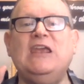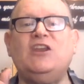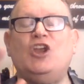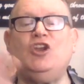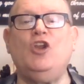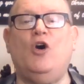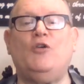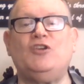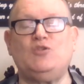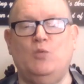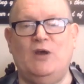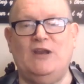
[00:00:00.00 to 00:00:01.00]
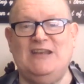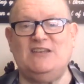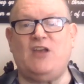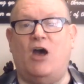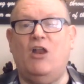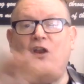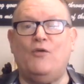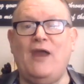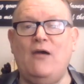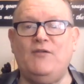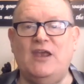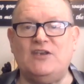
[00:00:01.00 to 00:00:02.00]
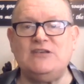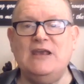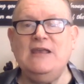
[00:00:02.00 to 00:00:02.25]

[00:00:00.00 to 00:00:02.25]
to notice what is all around us,